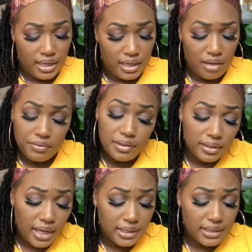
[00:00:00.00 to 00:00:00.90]
And it
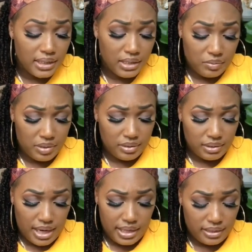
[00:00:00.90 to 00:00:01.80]
definitely looked like a
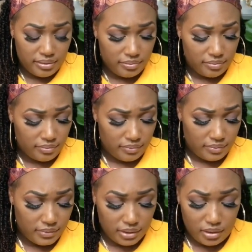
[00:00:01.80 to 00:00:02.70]
cinnamon, like
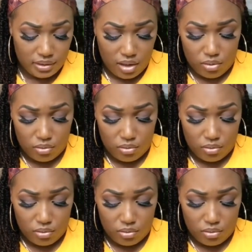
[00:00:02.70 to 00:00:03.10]
a good